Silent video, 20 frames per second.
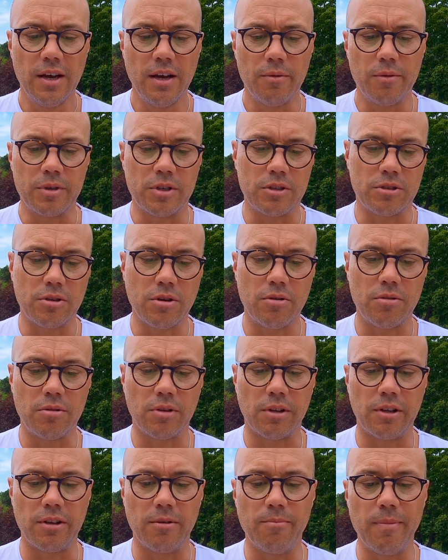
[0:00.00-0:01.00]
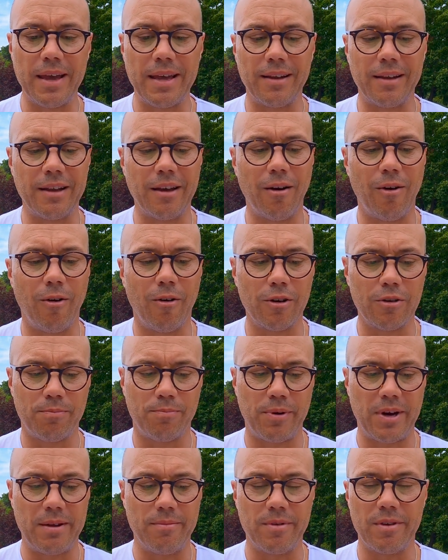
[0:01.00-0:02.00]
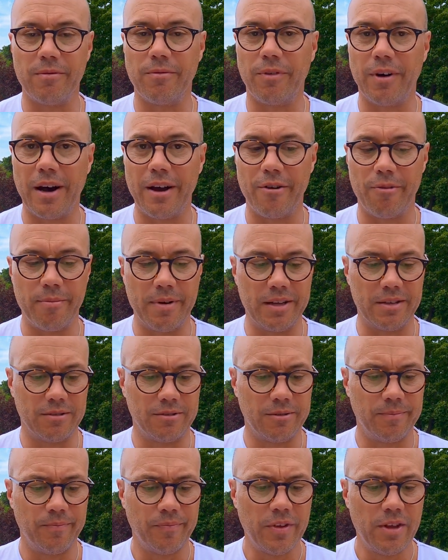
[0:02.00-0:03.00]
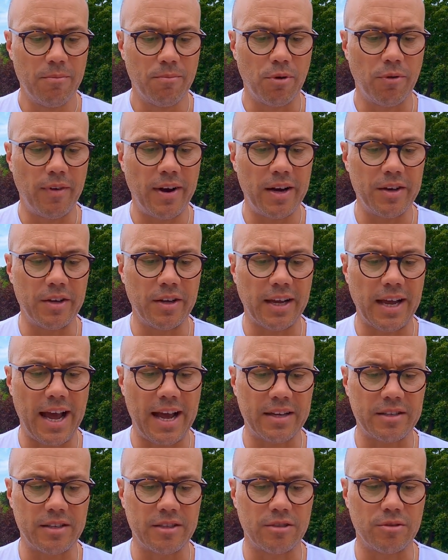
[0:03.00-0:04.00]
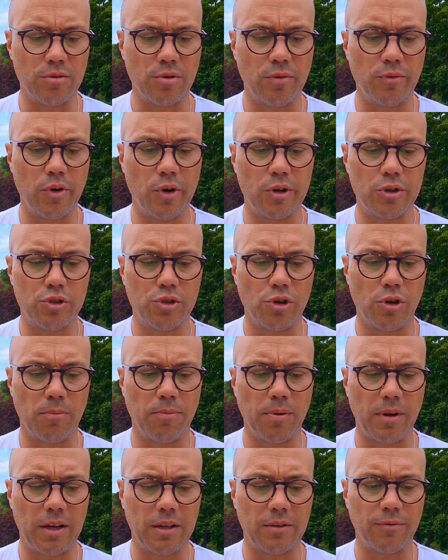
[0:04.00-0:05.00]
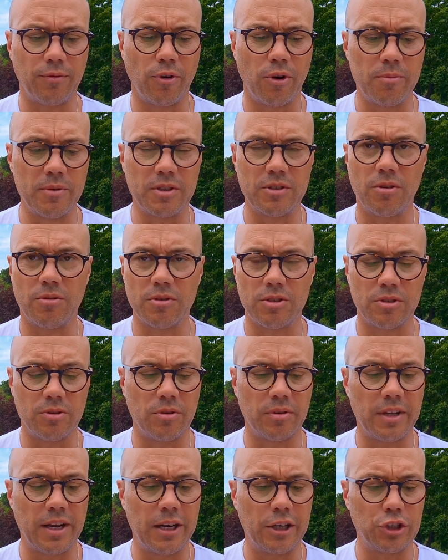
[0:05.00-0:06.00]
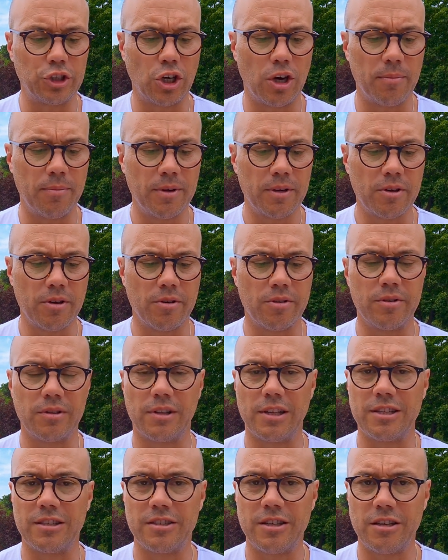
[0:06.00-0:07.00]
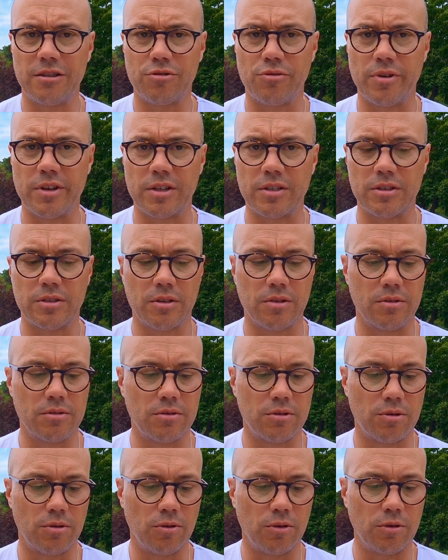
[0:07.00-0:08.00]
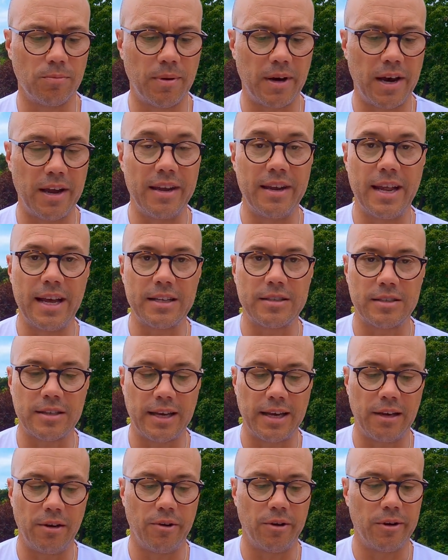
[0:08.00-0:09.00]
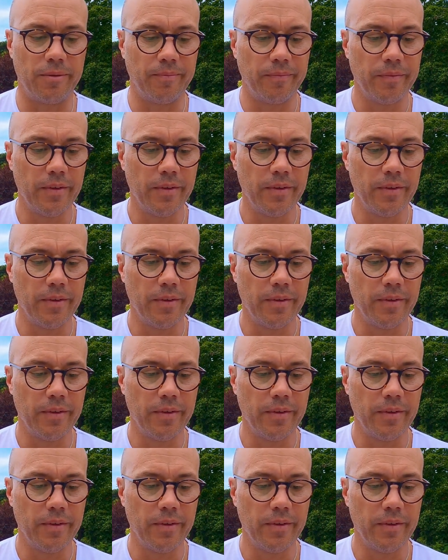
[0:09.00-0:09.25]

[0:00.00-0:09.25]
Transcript: which is currently mainly on-prem environment. Providing access to the virtual platform is also their job, currently Citrix, controlled by NetScaler.